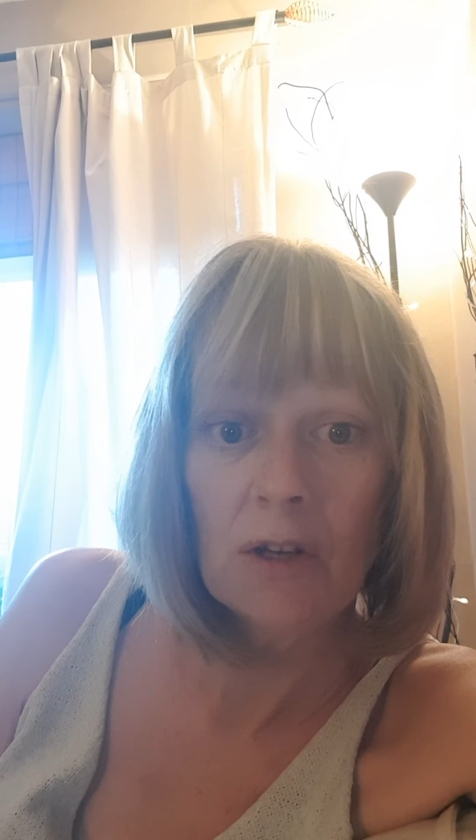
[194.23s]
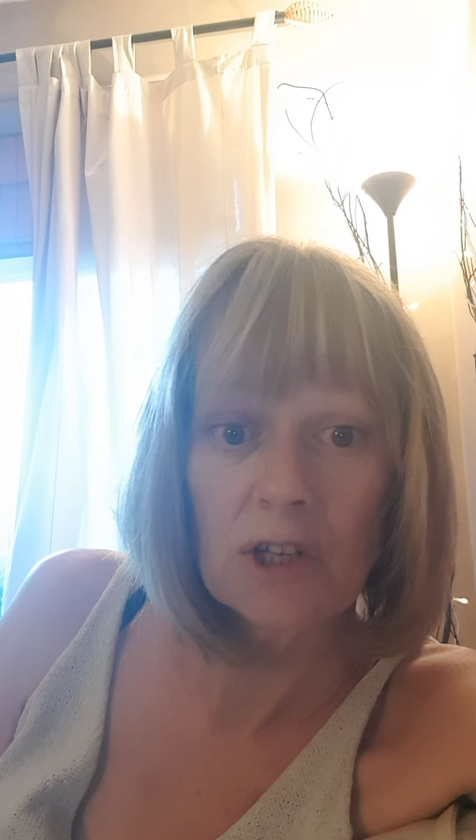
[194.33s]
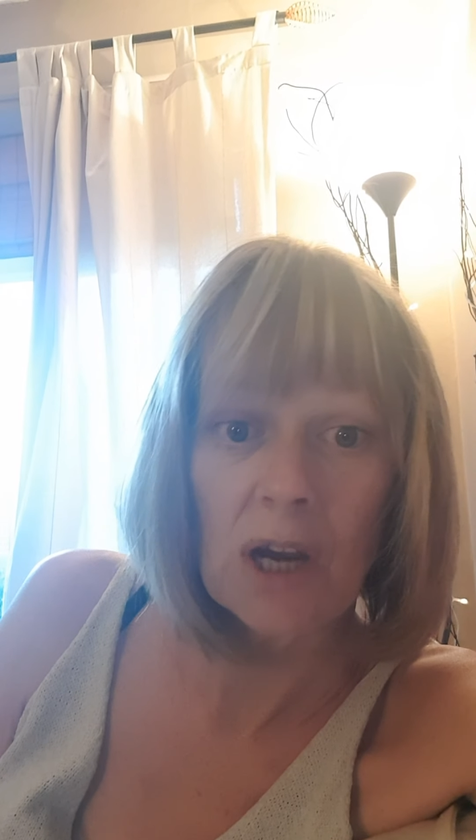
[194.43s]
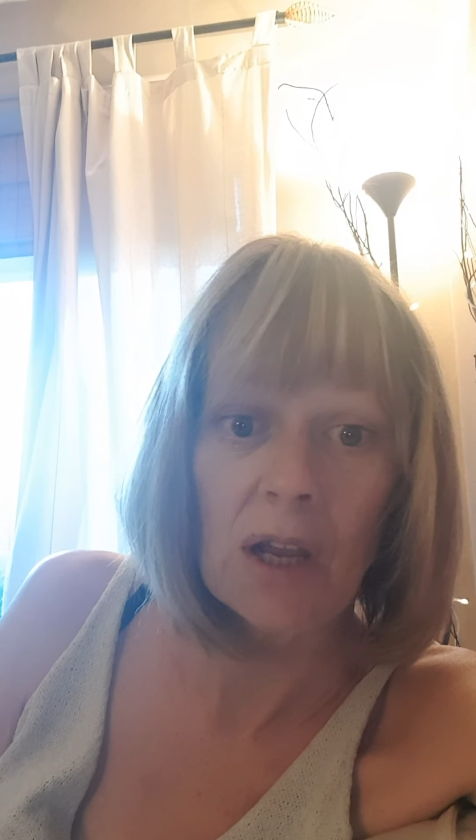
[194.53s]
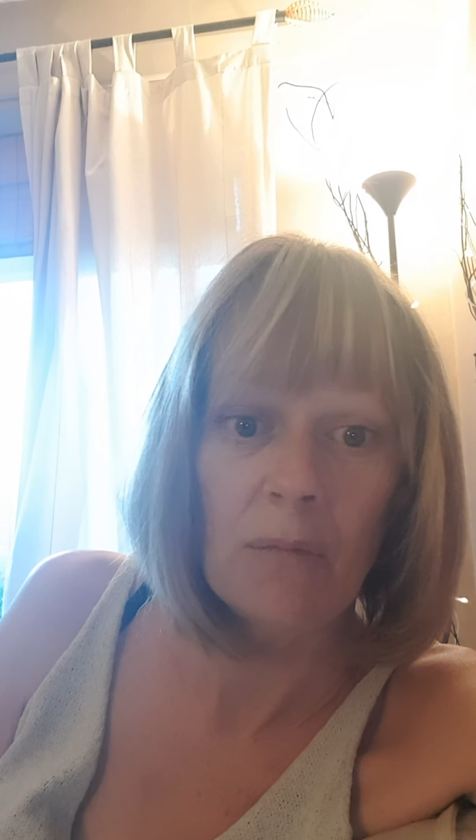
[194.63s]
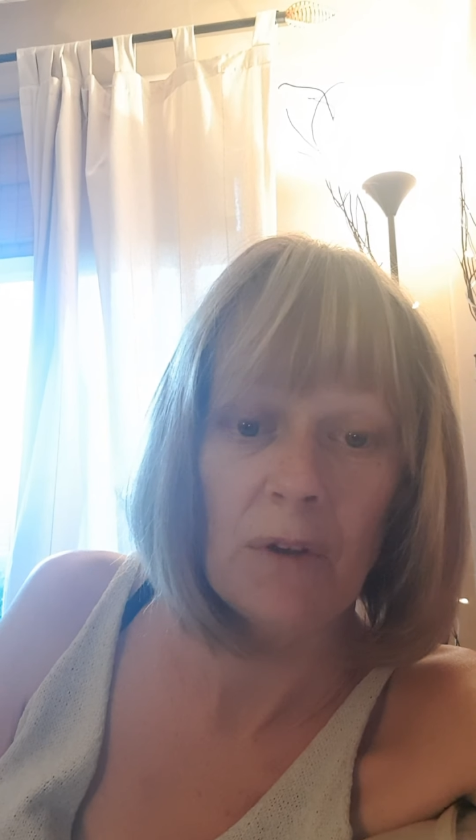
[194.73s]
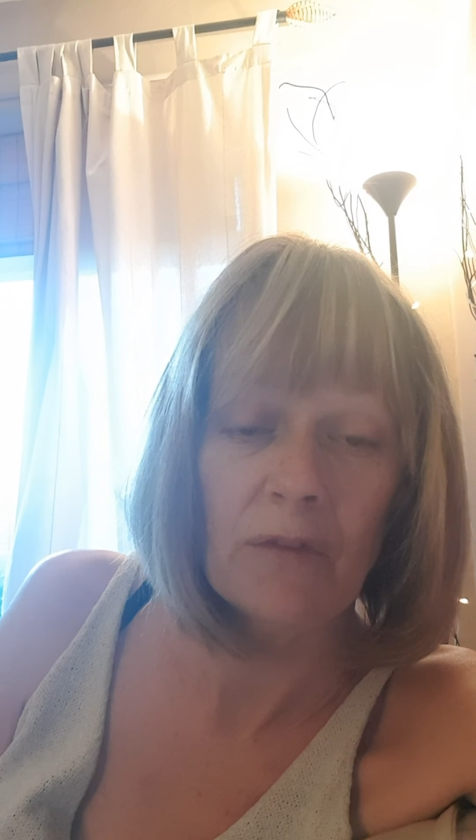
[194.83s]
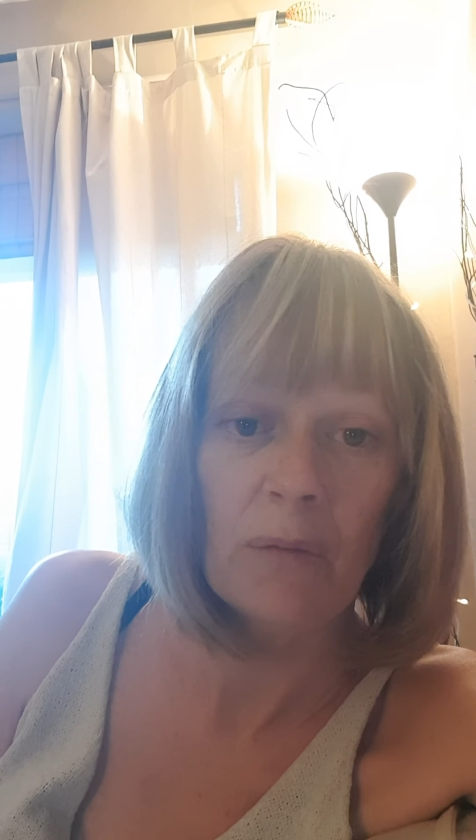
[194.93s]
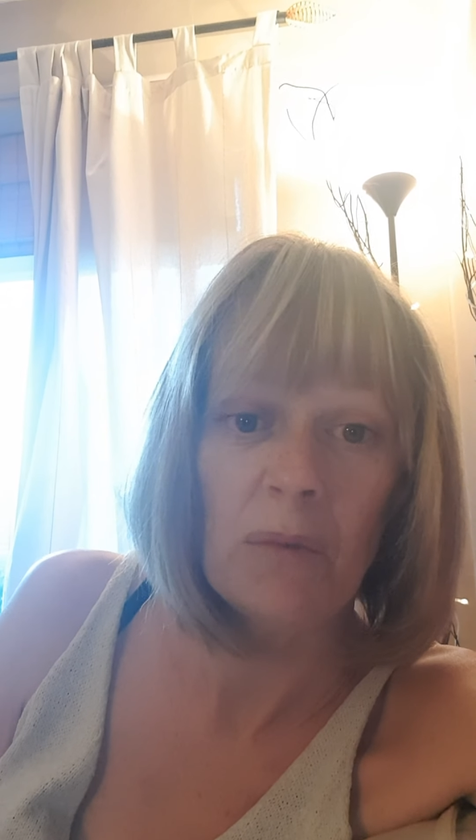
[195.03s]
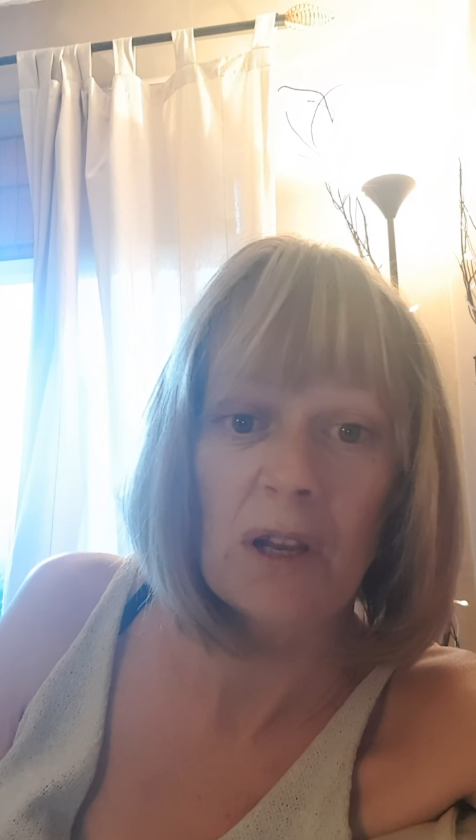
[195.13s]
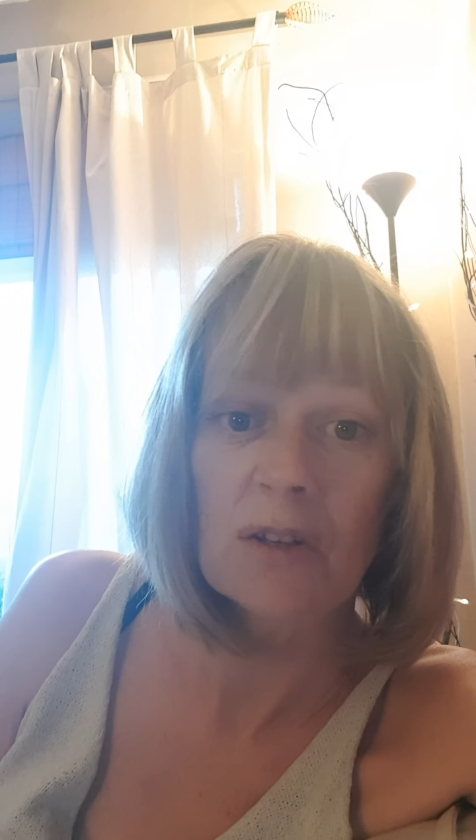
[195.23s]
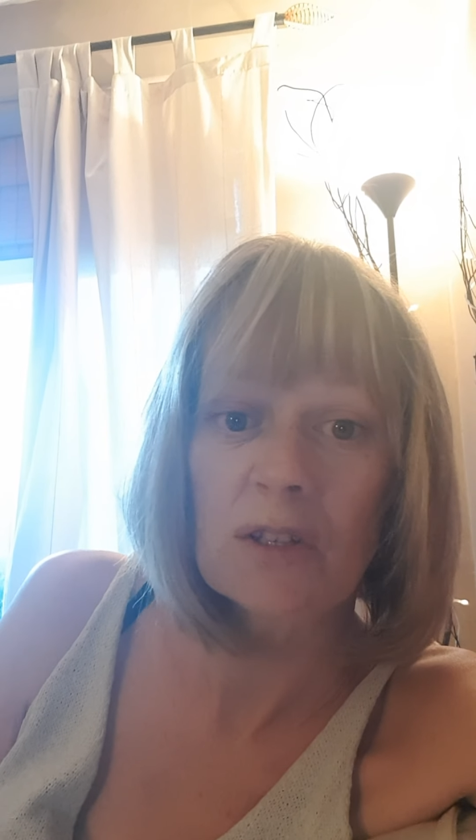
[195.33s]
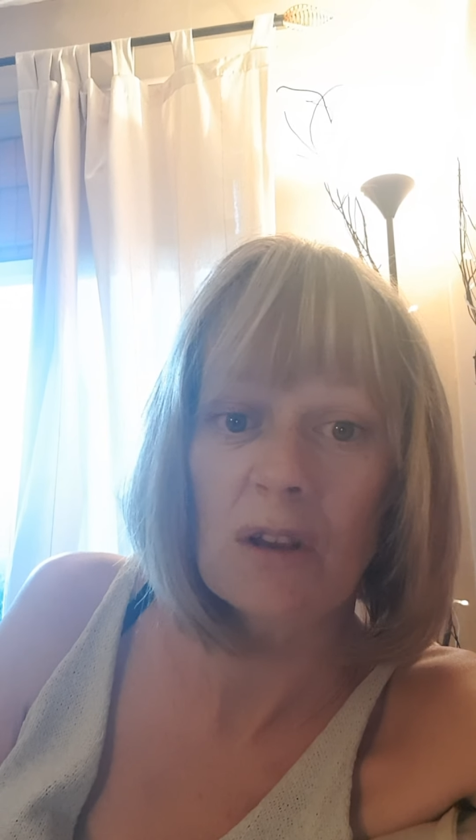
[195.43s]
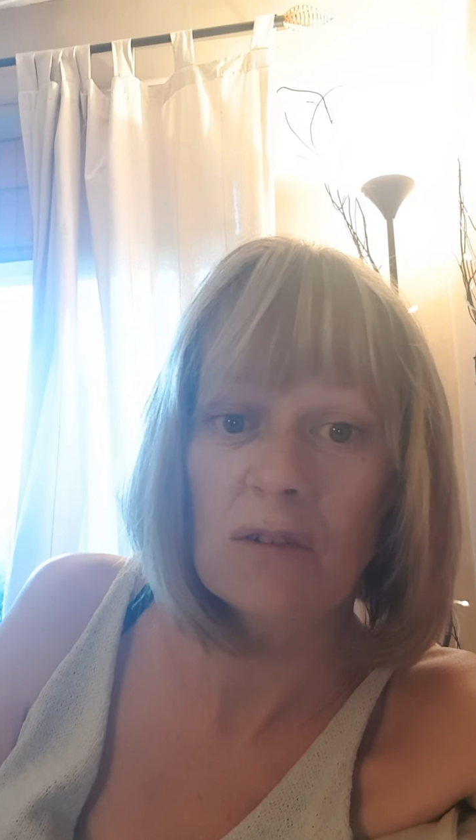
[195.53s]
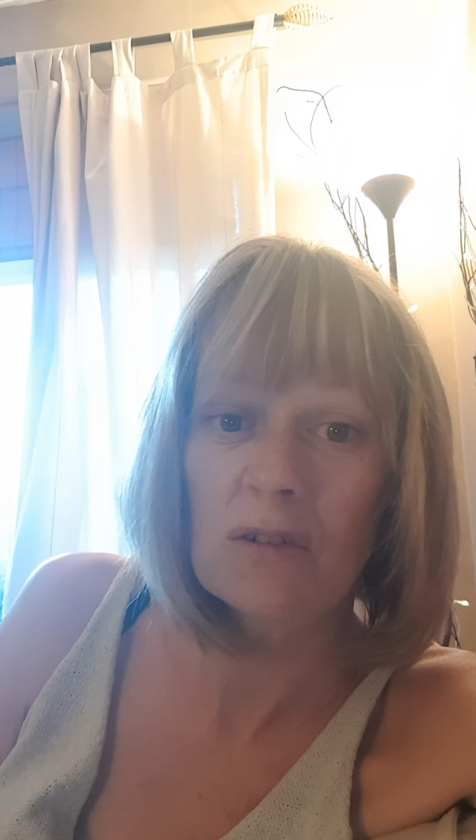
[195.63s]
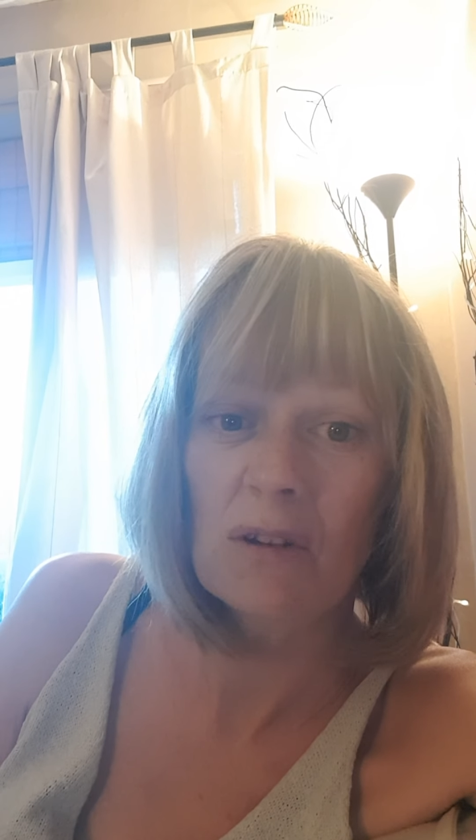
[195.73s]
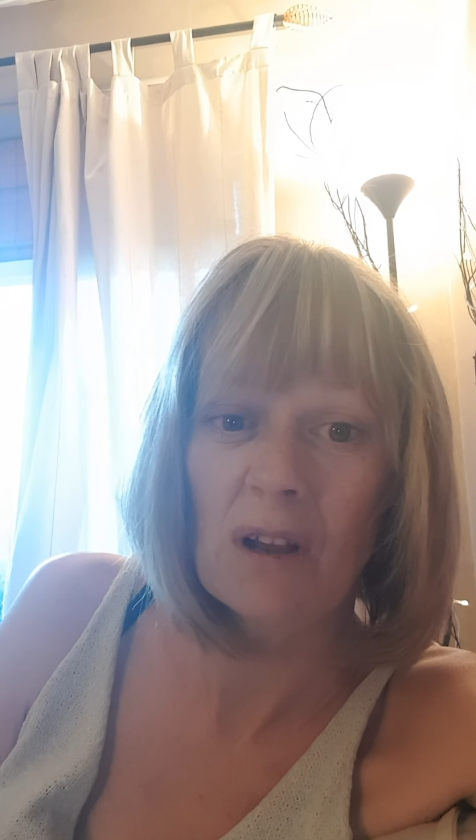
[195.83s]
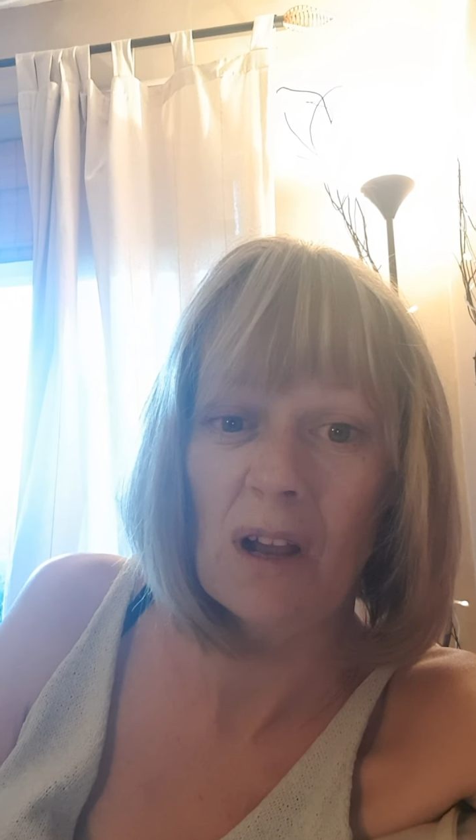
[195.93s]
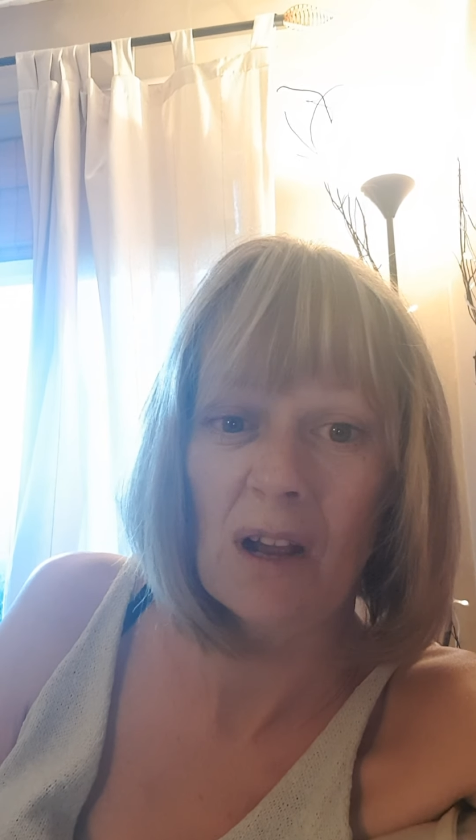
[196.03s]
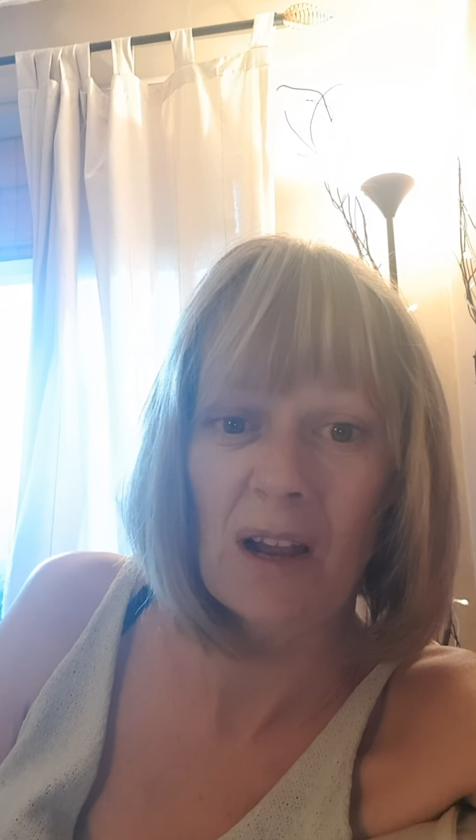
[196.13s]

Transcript: check in with them, because social